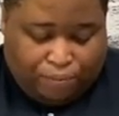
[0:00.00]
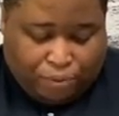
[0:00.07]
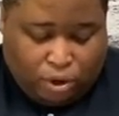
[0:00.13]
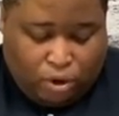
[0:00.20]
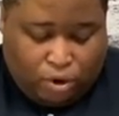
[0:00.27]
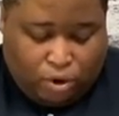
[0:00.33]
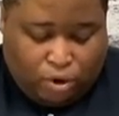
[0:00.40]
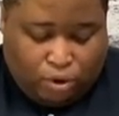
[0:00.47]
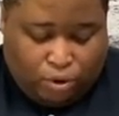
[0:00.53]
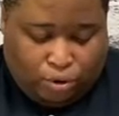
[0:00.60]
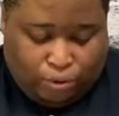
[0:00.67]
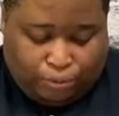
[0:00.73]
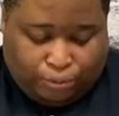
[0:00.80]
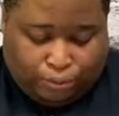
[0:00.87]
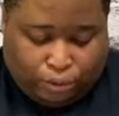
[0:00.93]

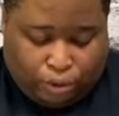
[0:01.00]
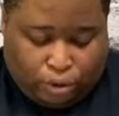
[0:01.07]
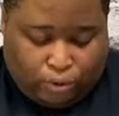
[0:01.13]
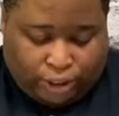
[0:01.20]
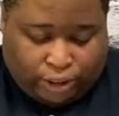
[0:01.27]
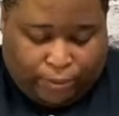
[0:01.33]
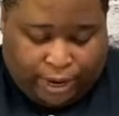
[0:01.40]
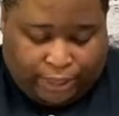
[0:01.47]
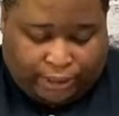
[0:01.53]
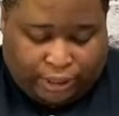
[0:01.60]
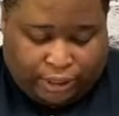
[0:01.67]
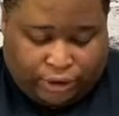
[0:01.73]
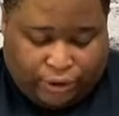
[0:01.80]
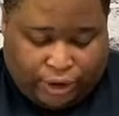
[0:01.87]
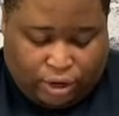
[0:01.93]
who was present
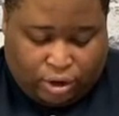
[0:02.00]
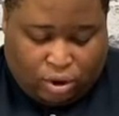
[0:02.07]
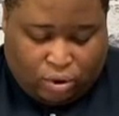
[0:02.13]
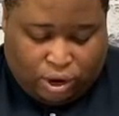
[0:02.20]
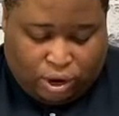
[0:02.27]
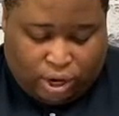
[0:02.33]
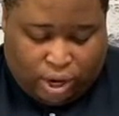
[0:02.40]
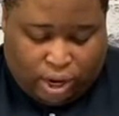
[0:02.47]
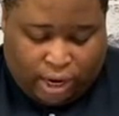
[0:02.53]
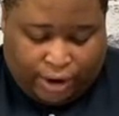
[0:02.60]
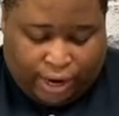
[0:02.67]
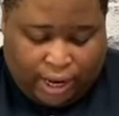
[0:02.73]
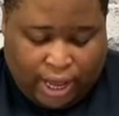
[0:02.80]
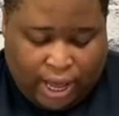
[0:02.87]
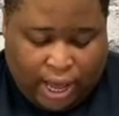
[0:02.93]
during a court
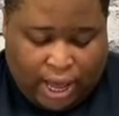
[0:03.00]
hearing